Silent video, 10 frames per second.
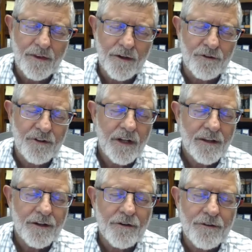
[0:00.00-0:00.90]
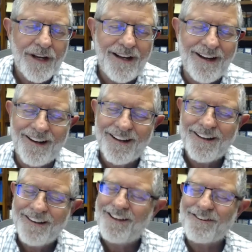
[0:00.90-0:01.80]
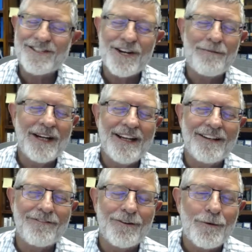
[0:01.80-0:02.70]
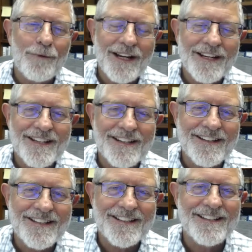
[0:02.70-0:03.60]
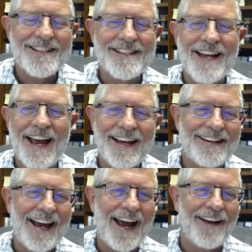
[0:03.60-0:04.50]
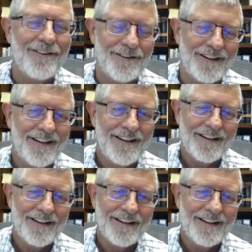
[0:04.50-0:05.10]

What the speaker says: there's so many different reasons to stay entangled.